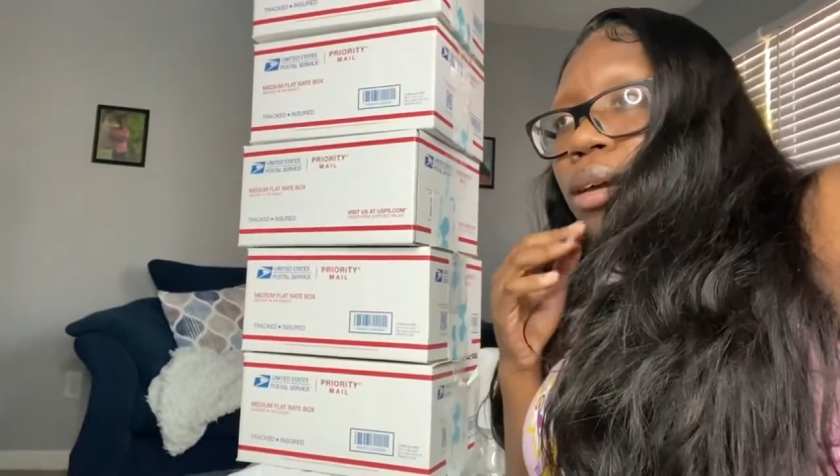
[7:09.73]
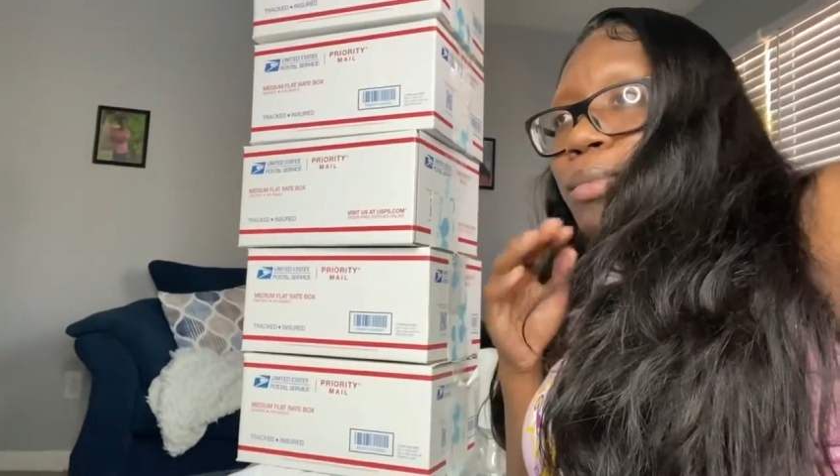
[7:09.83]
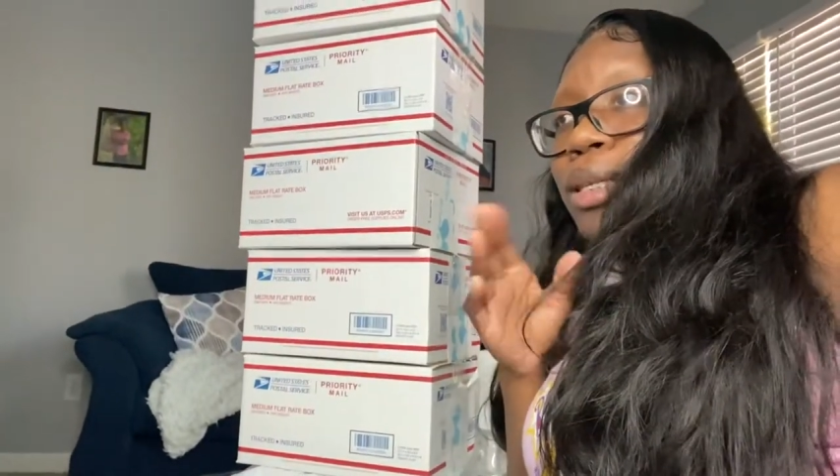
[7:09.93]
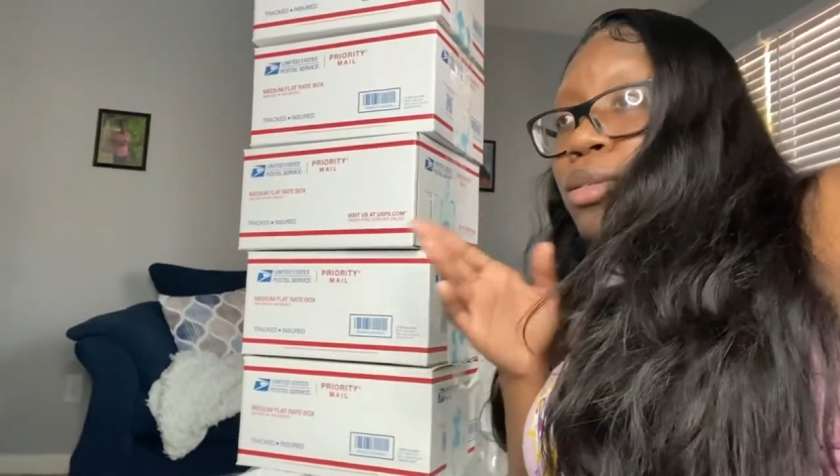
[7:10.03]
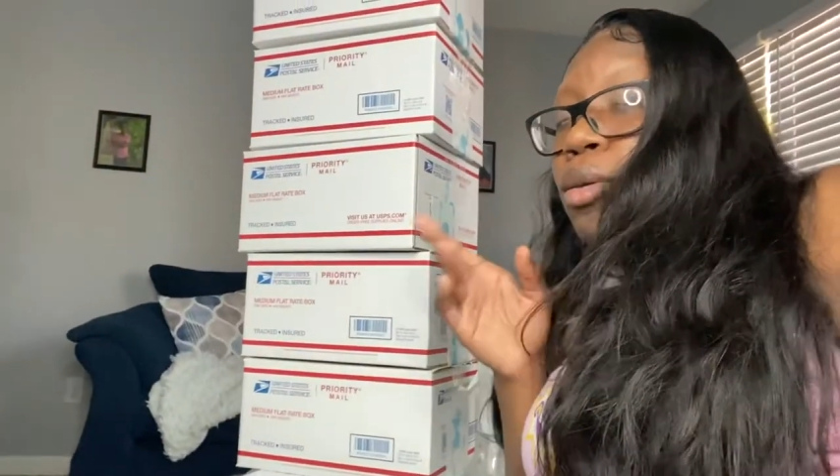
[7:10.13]
I'm
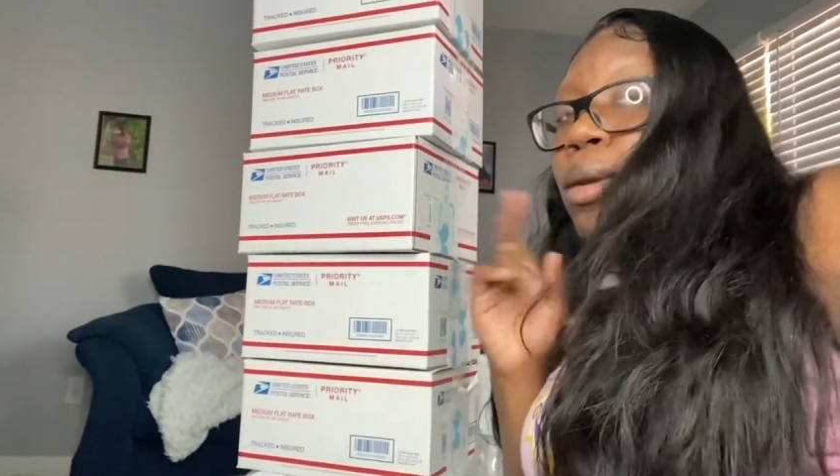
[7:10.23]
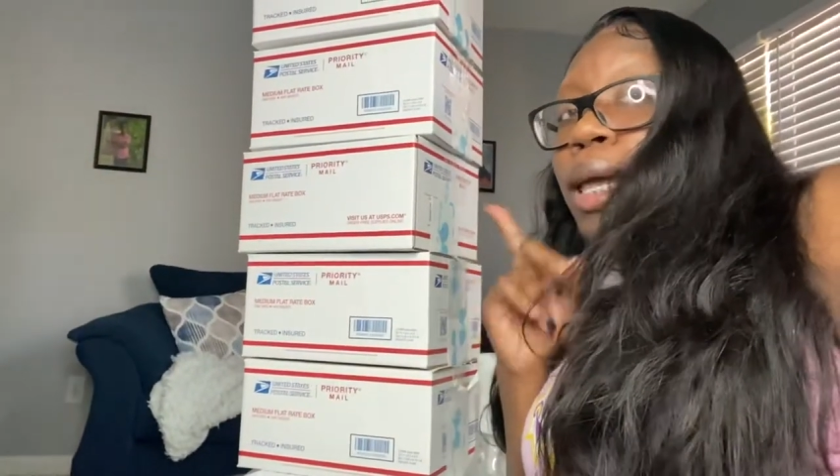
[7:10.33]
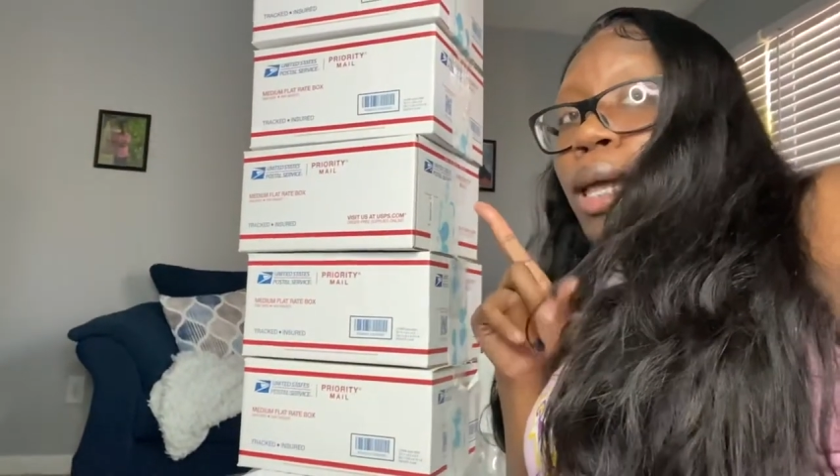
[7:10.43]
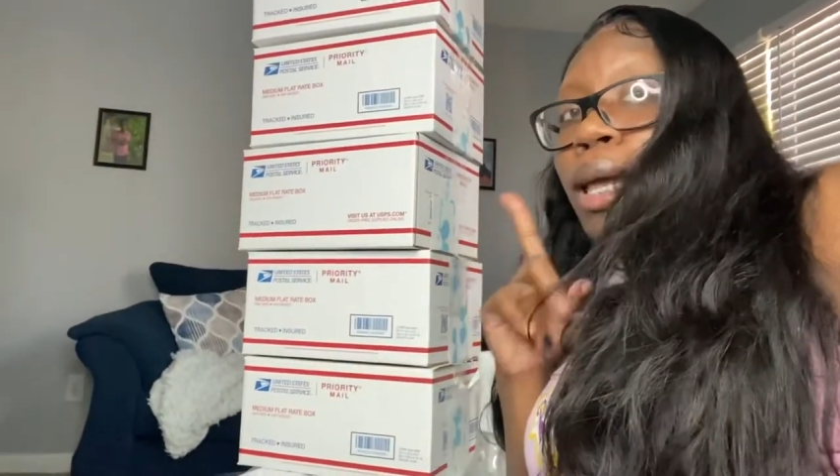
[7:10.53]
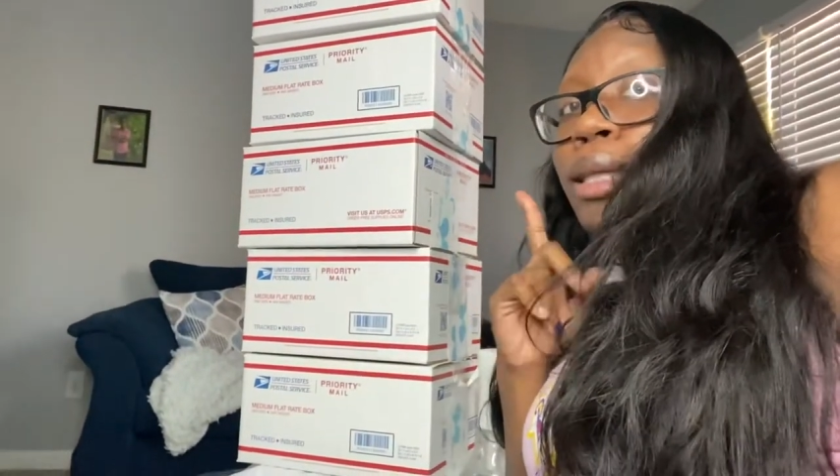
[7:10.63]
about to go
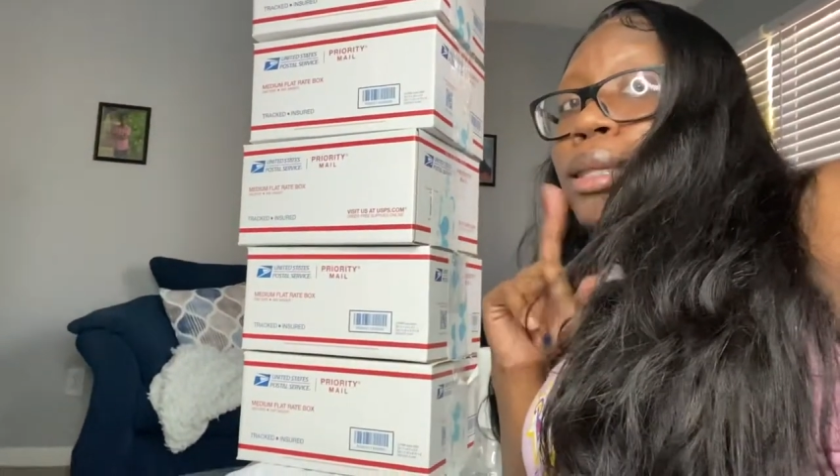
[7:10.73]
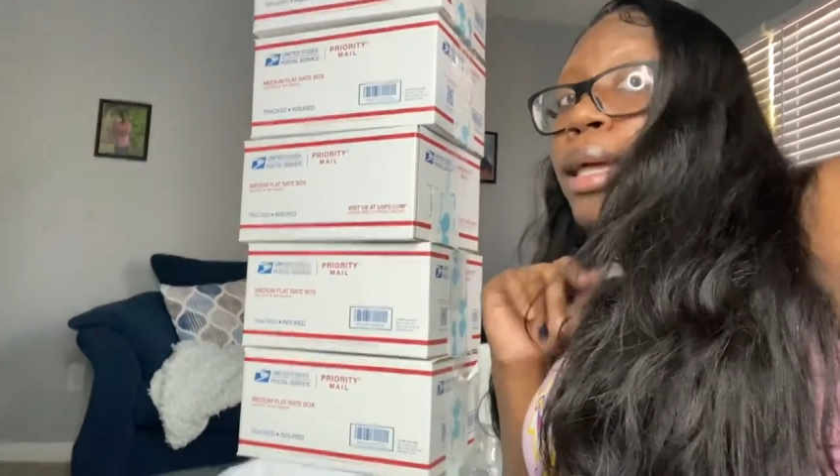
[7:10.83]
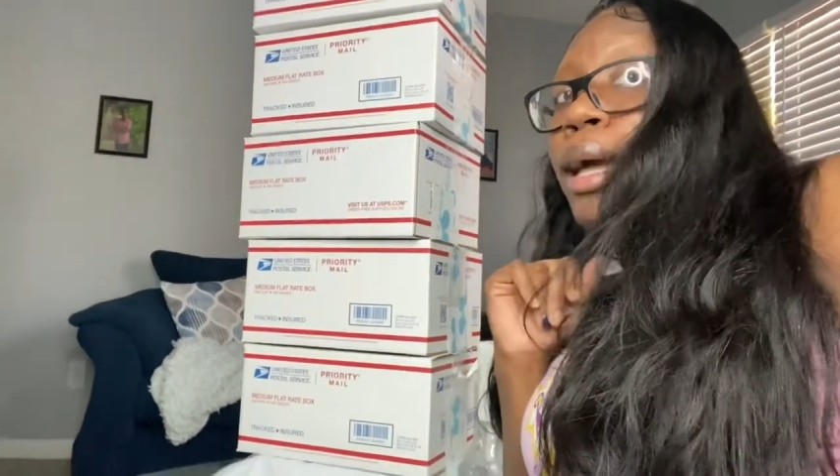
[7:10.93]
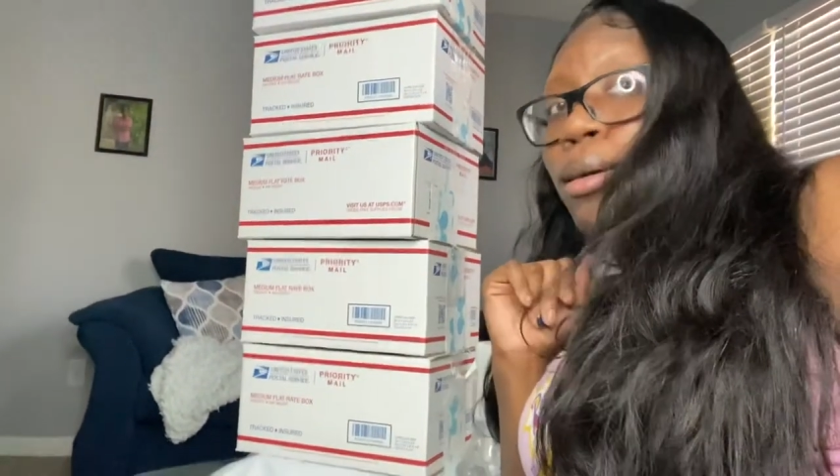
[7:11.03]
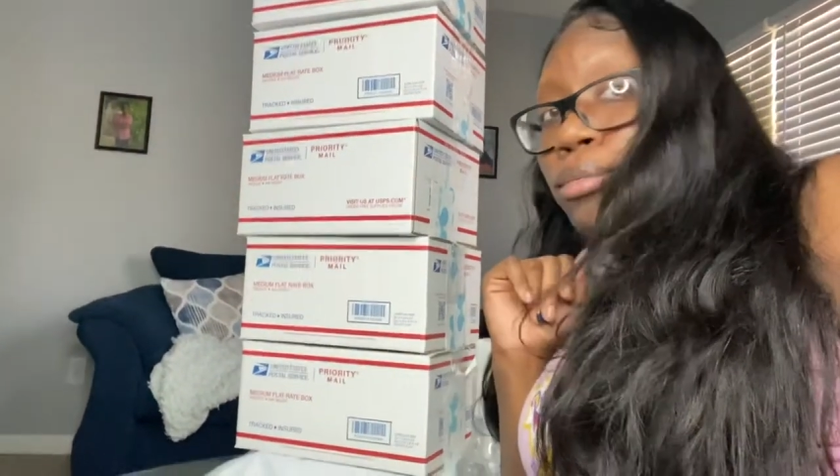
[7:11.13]
lay
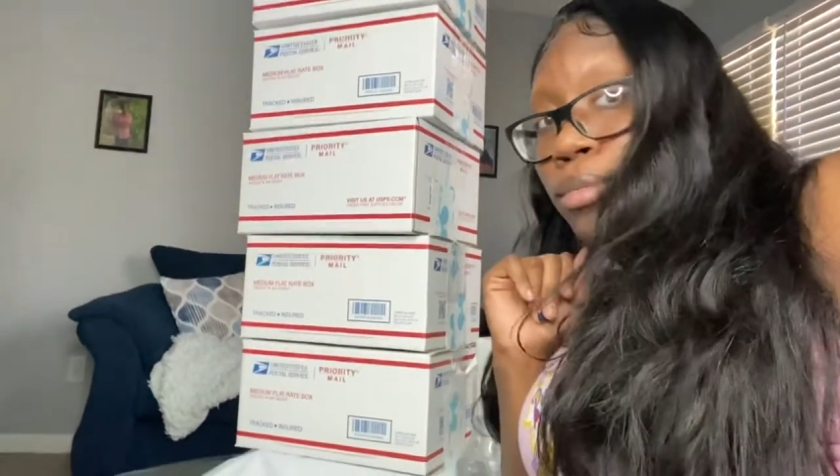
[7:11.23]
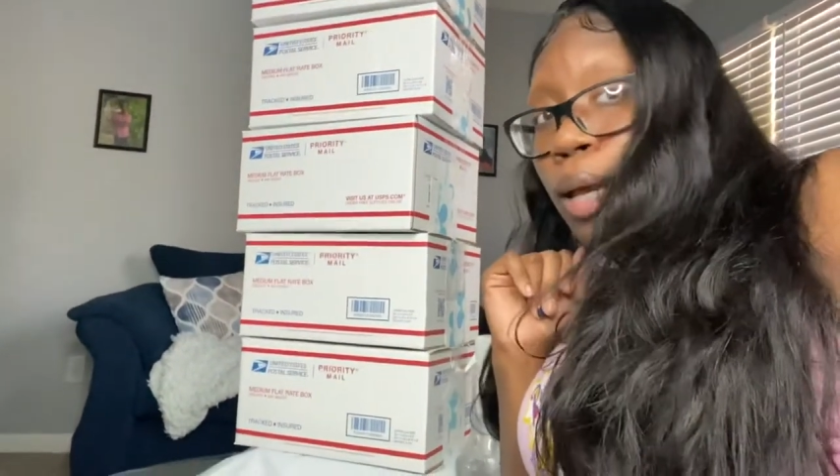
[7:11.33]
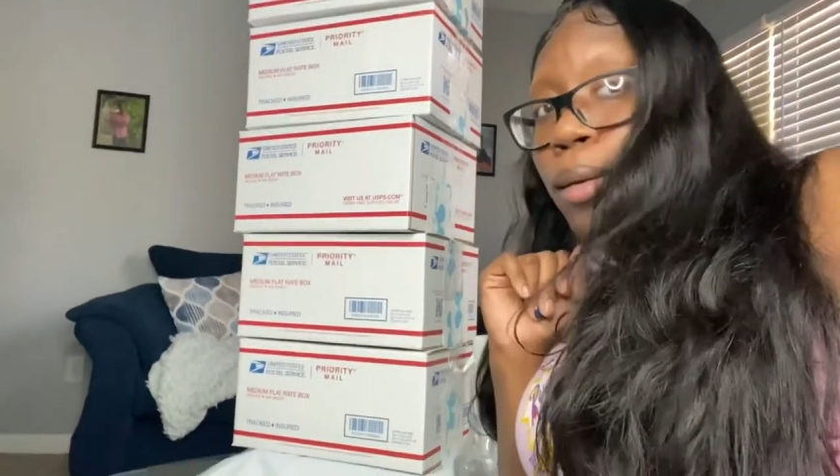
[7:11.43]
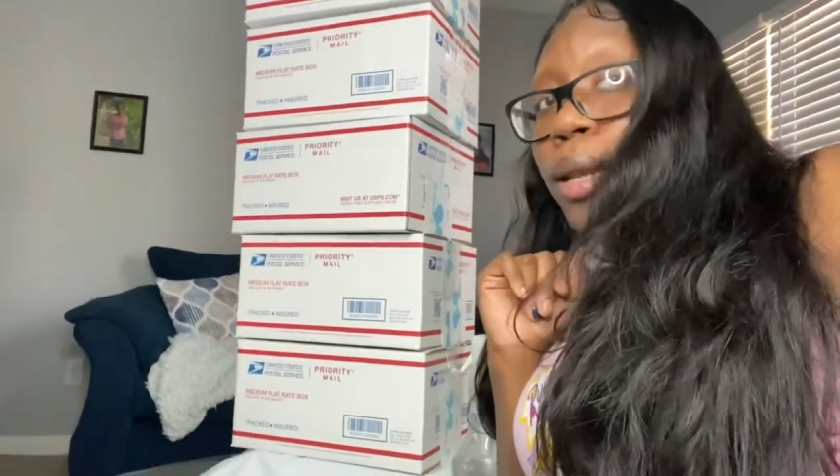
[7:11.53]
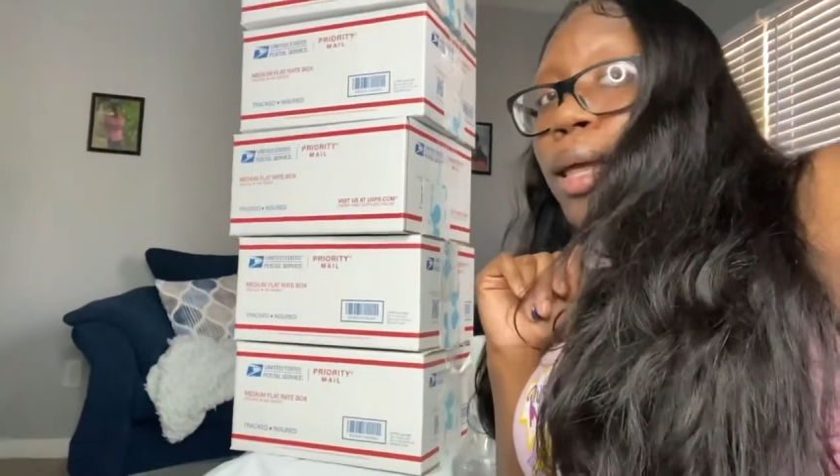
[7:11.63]
down.
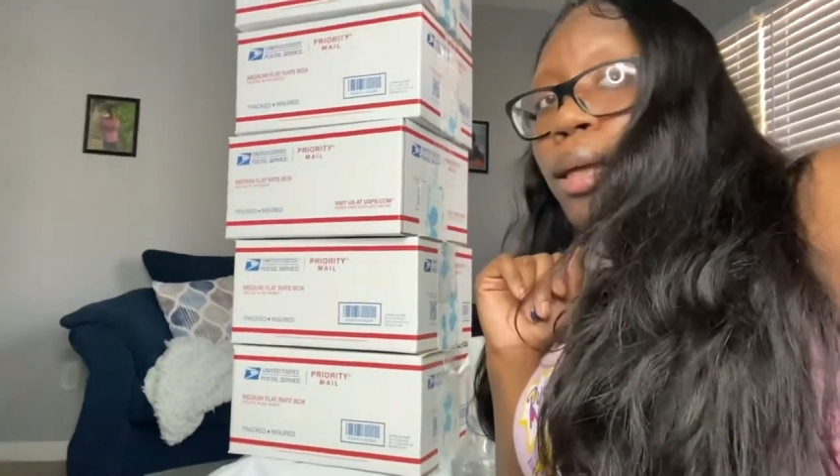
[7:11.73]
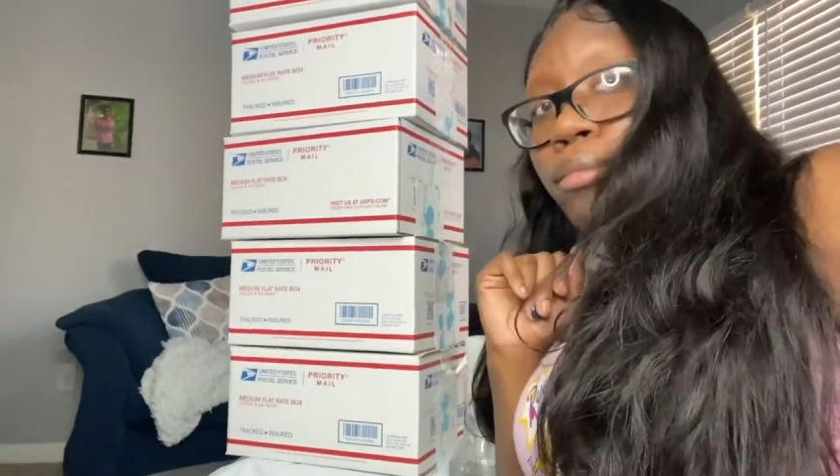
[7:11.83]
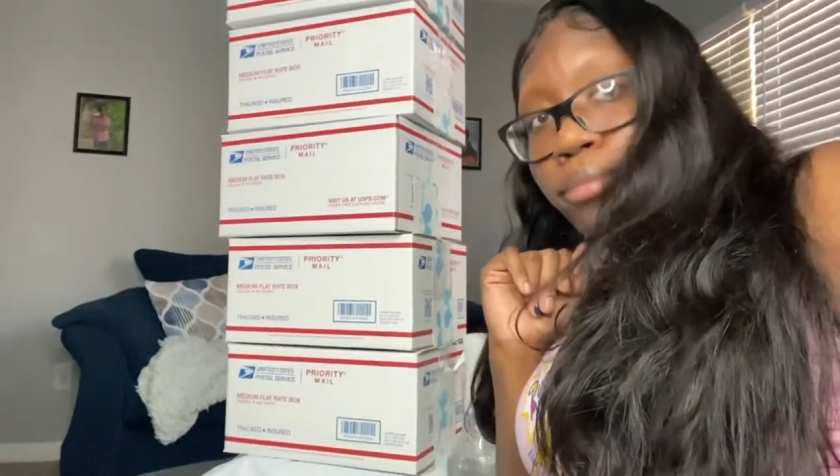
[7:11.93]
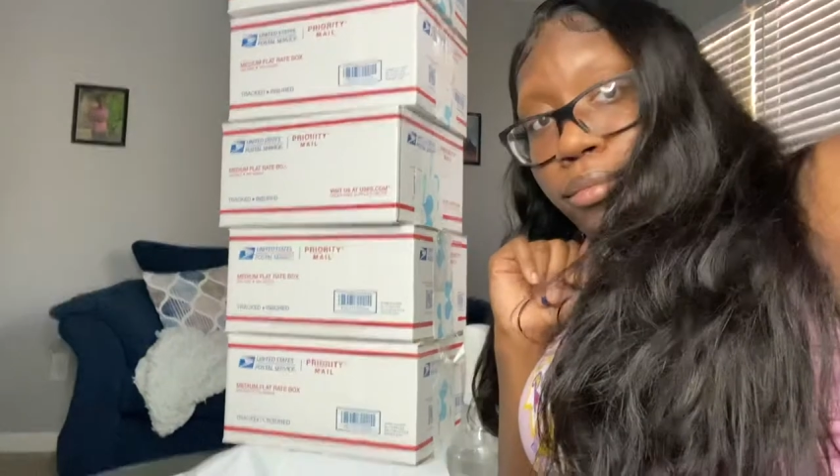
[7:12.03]
How about that?